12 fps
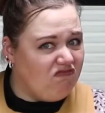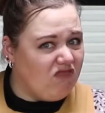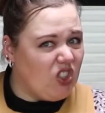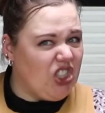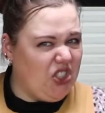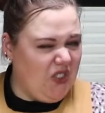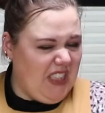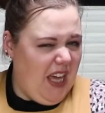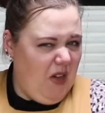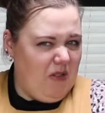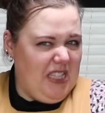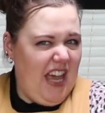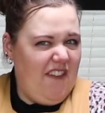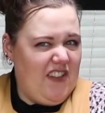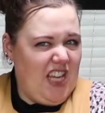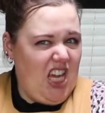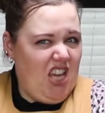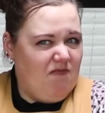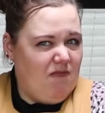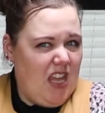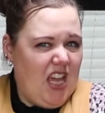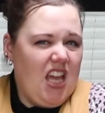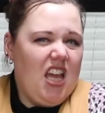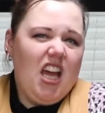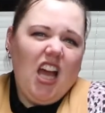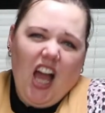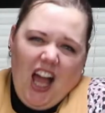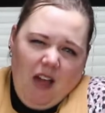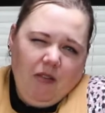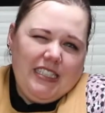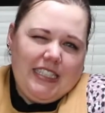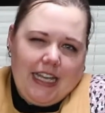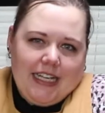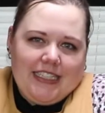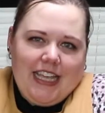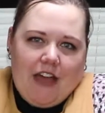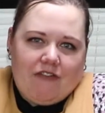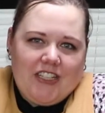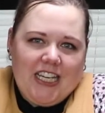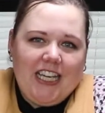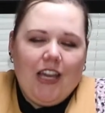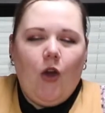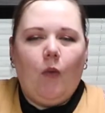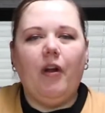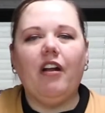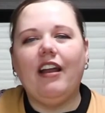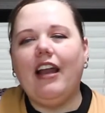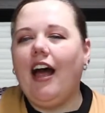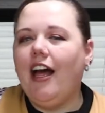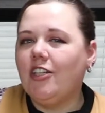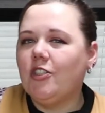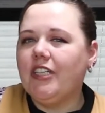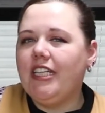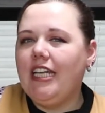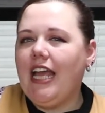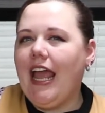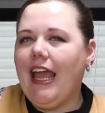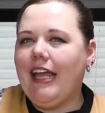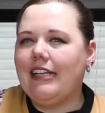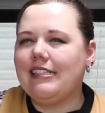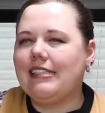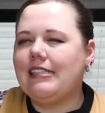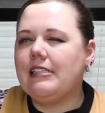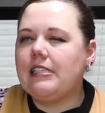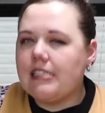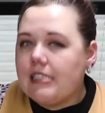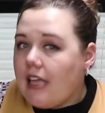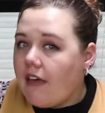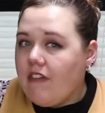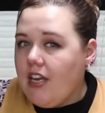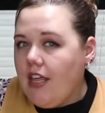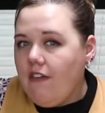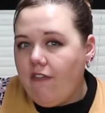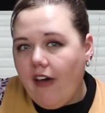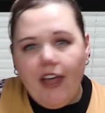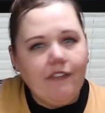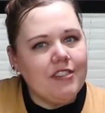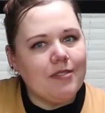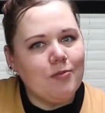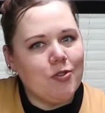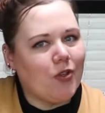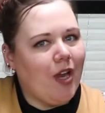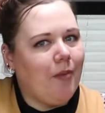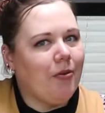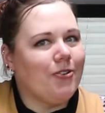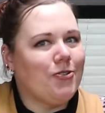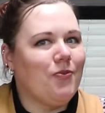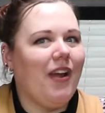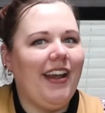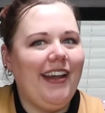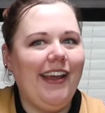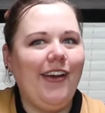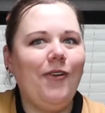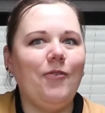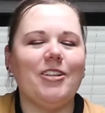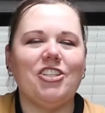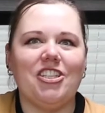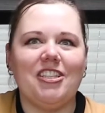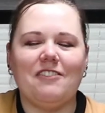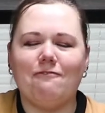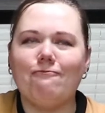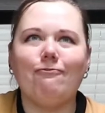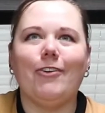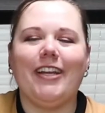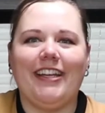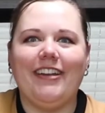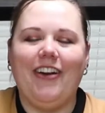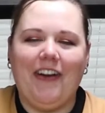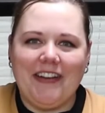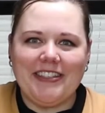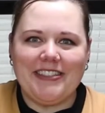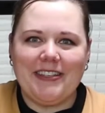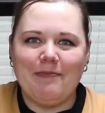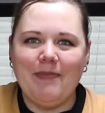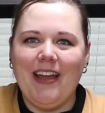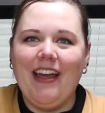Could you say it was hefty? I would say it's hefty. We're at 175 subscribers right now, which is freaking awesome.